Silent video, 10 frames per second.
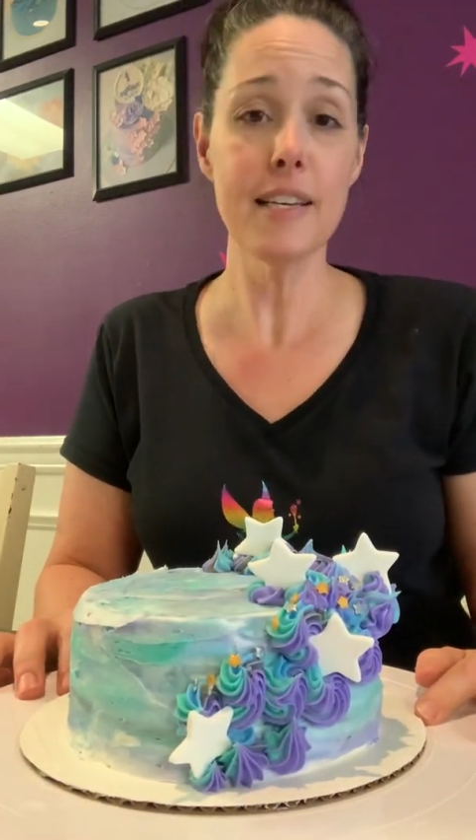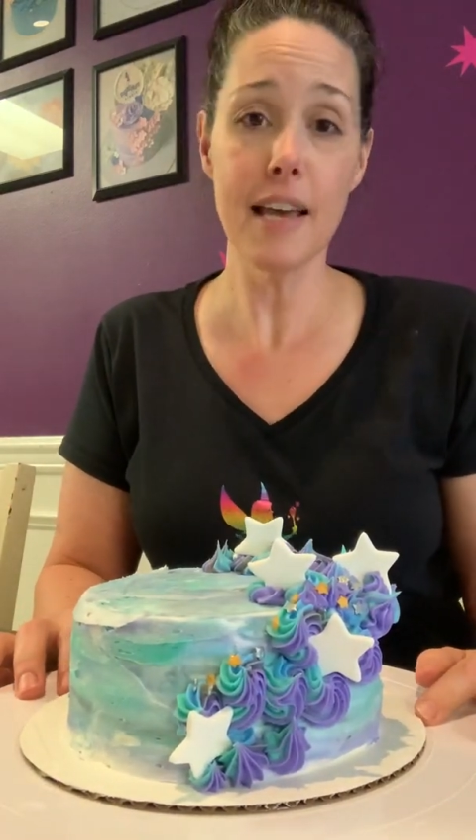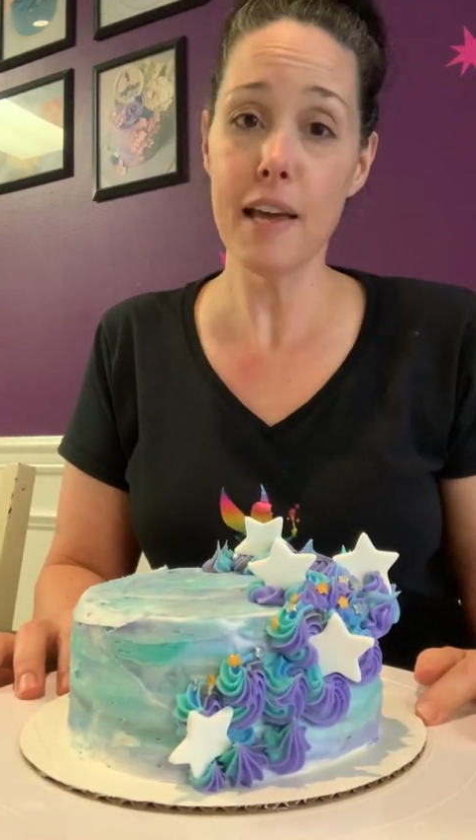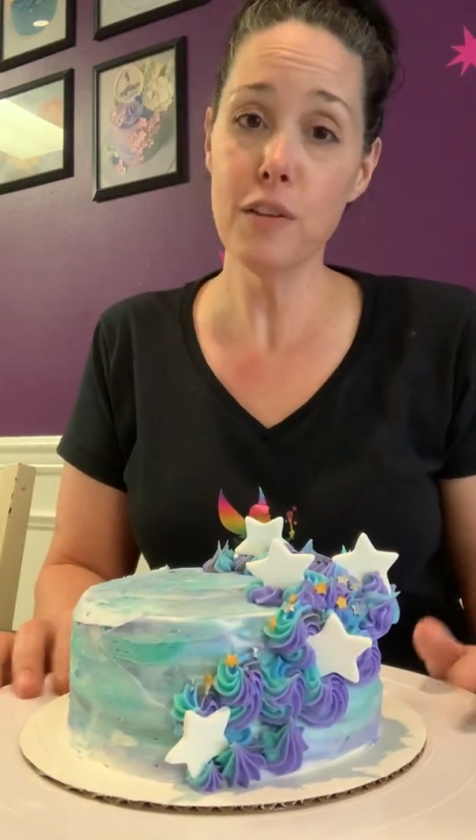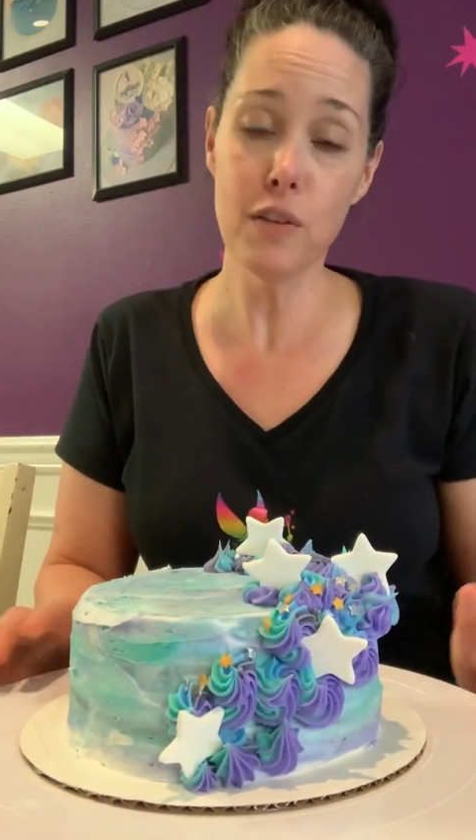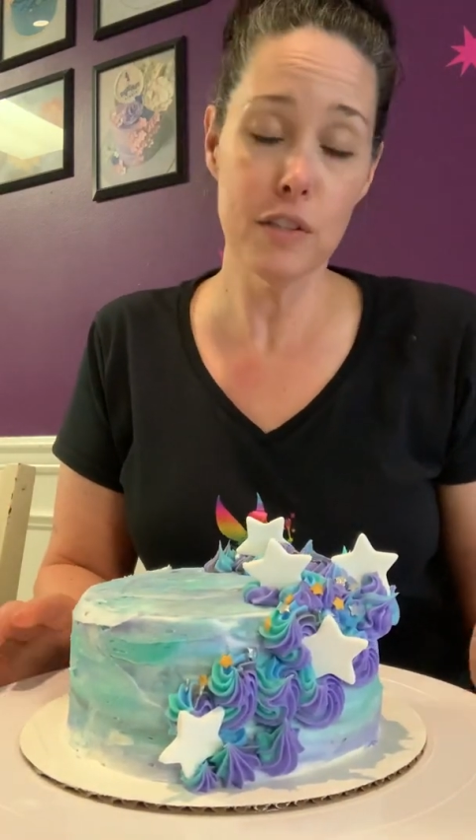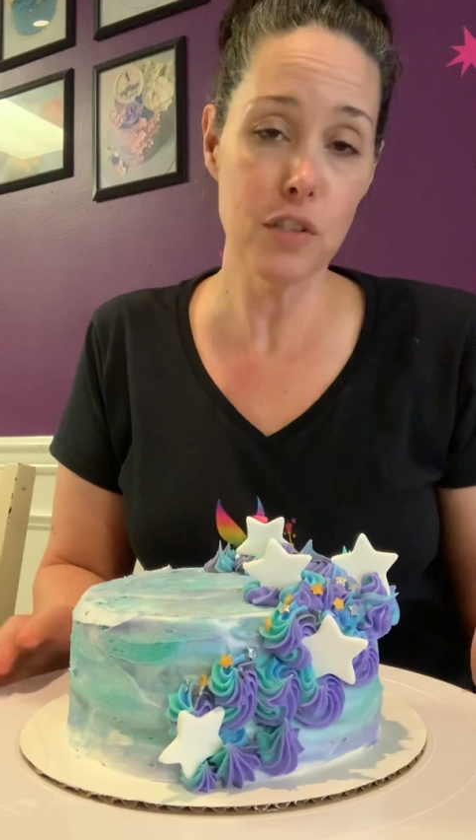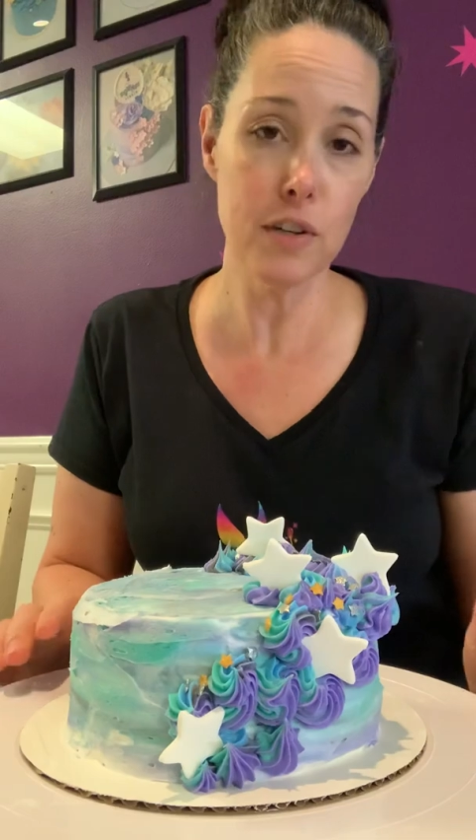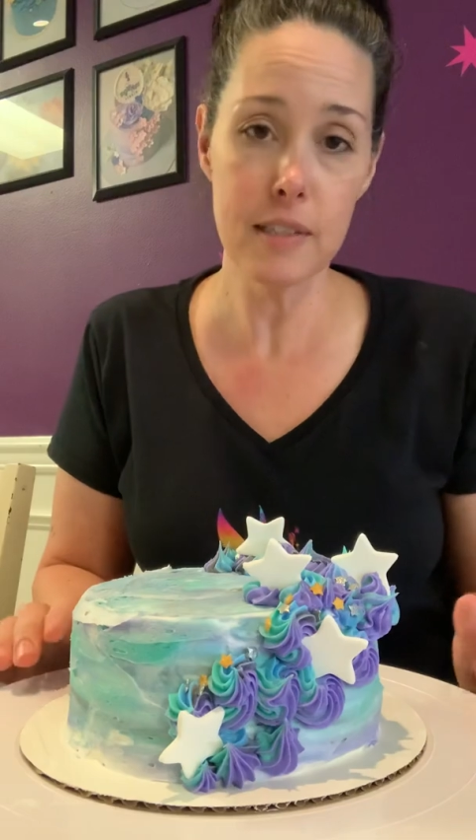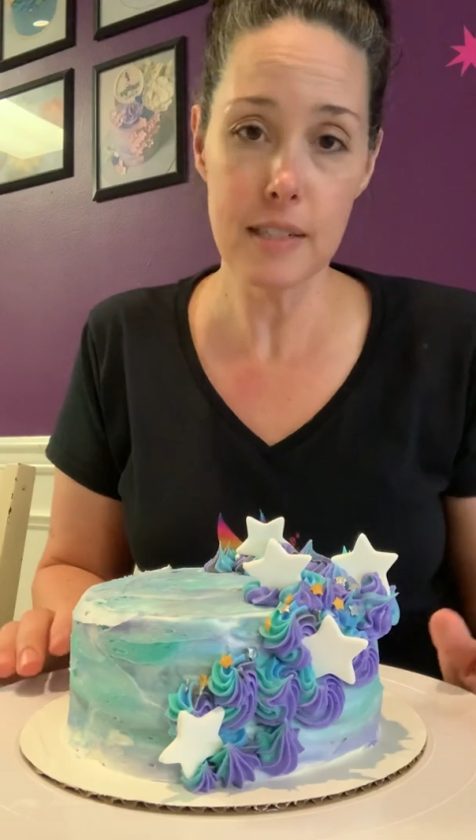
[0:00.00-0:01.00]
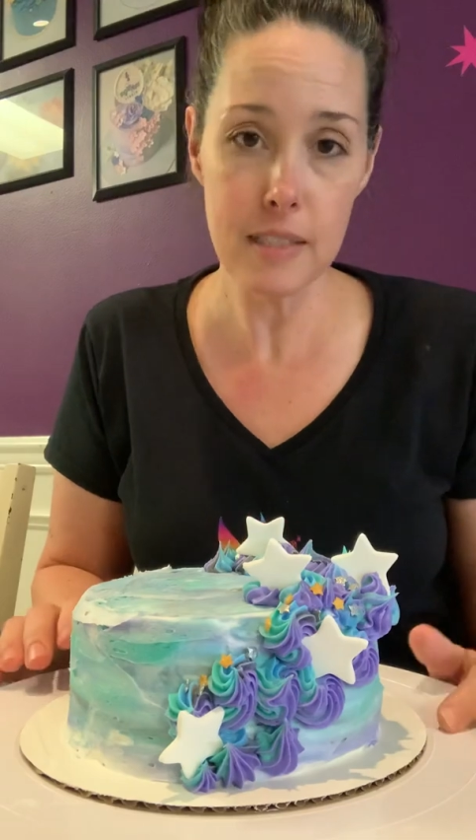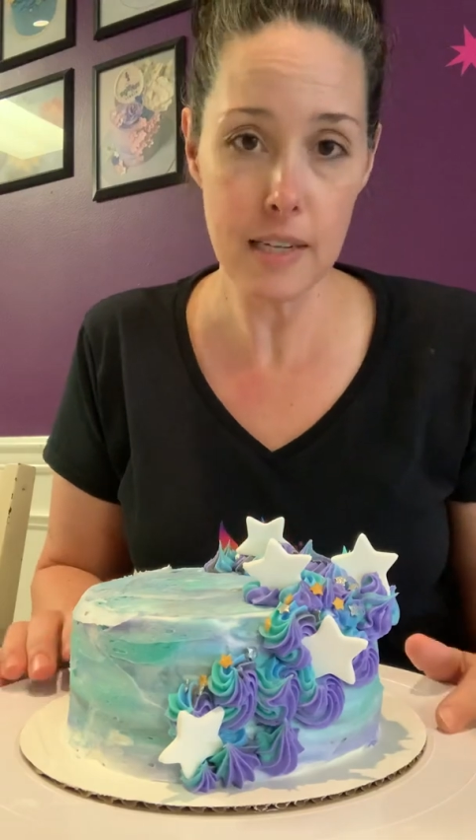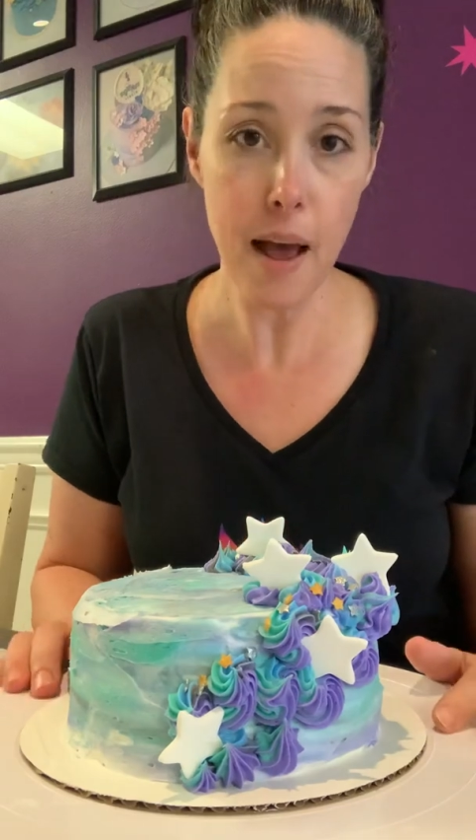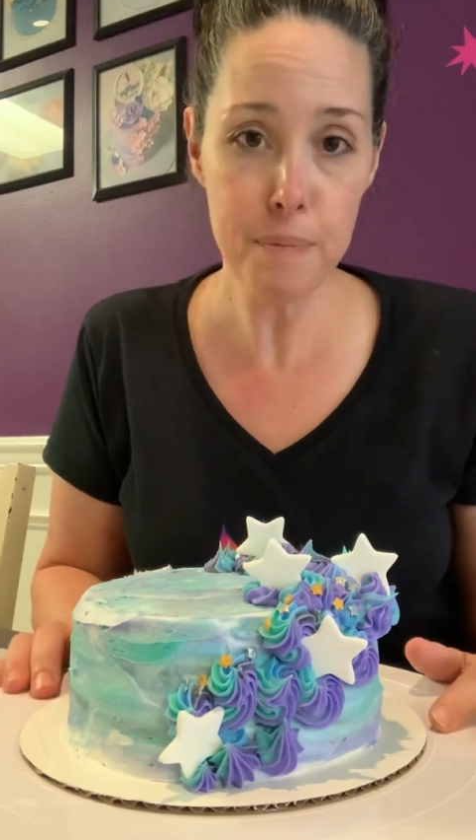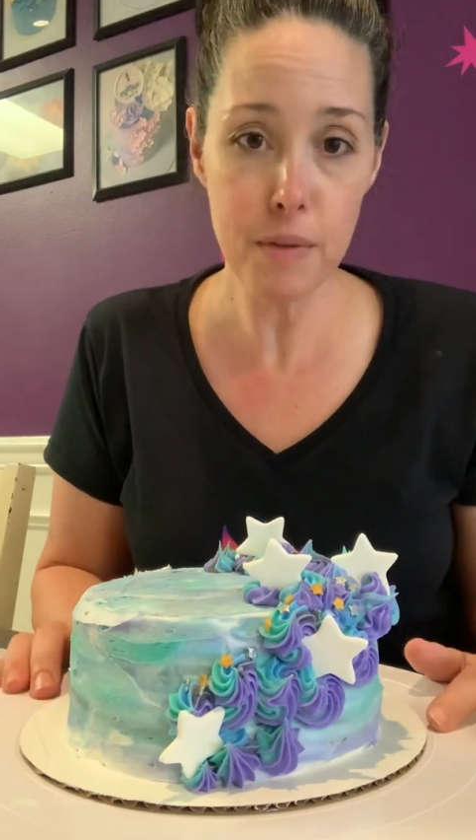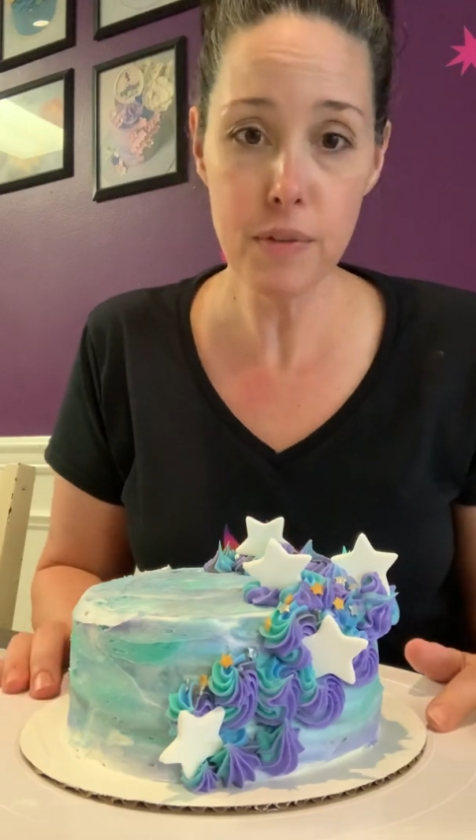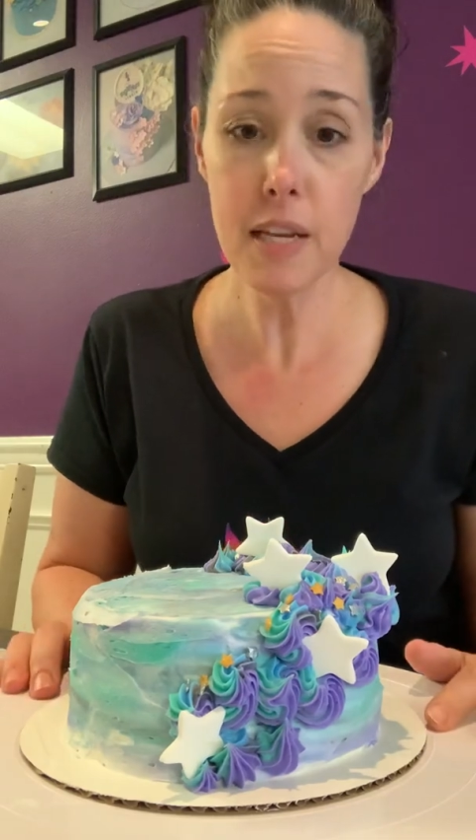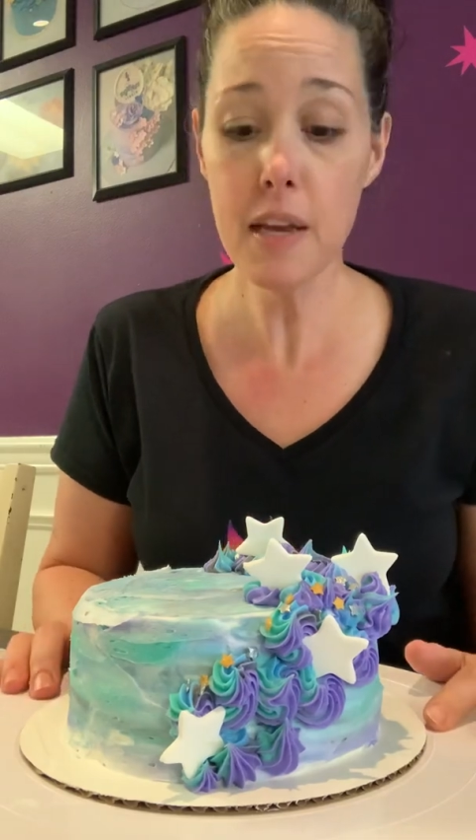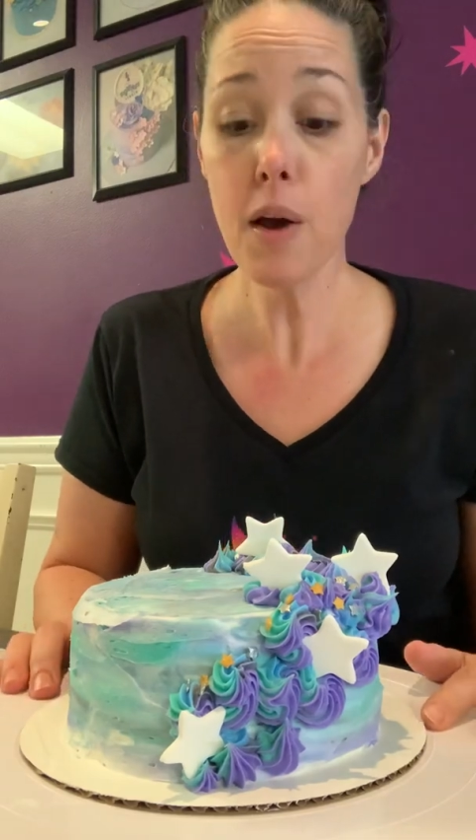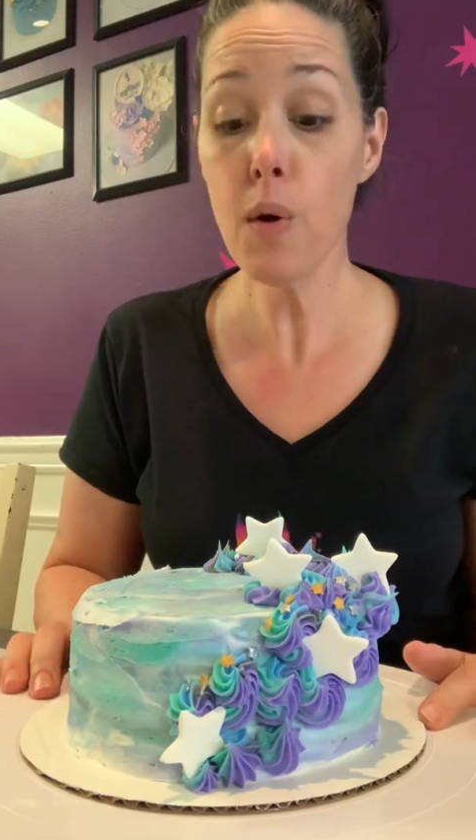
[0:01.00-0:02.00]
Again, you can certainly stop the
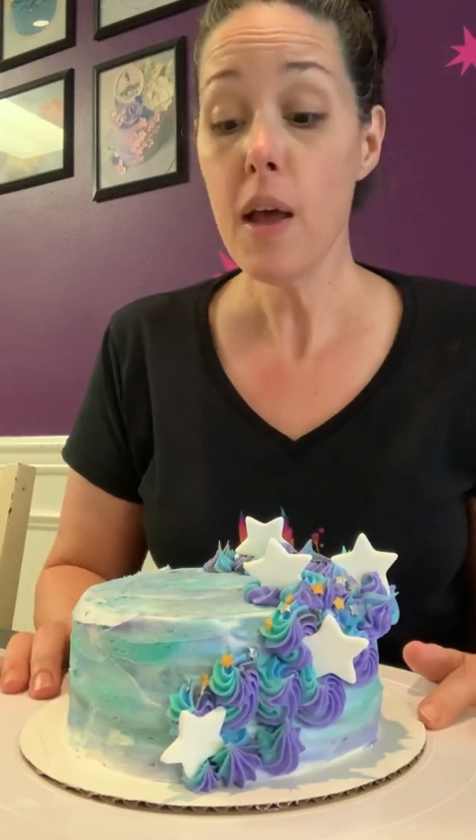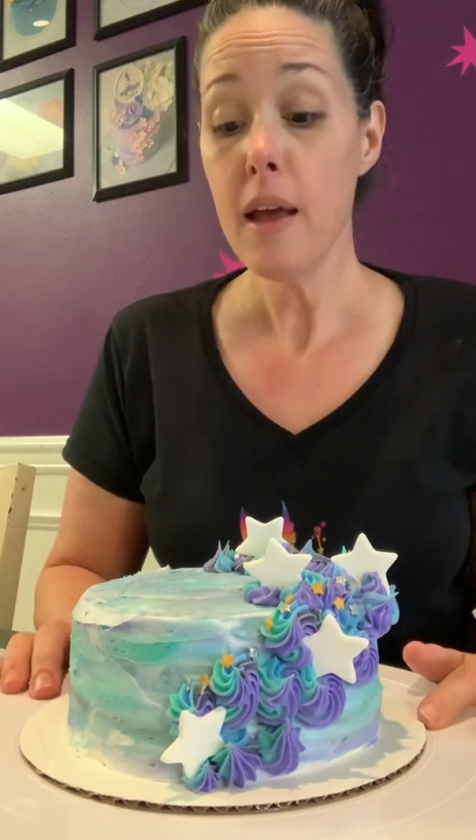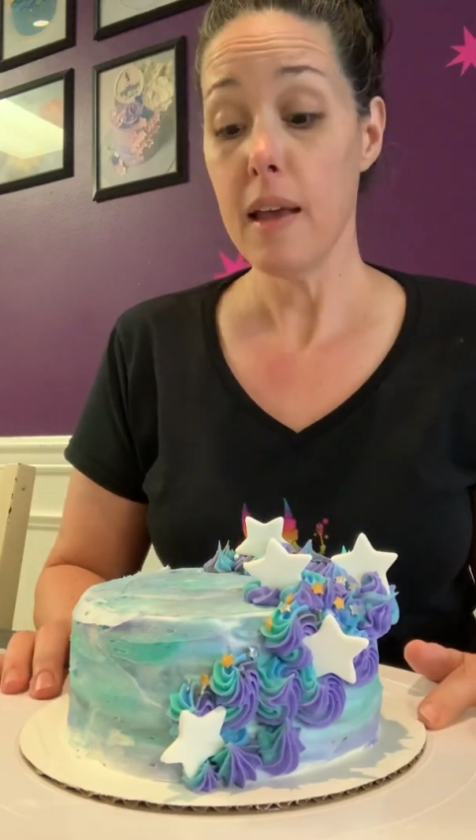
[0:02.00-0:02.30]
video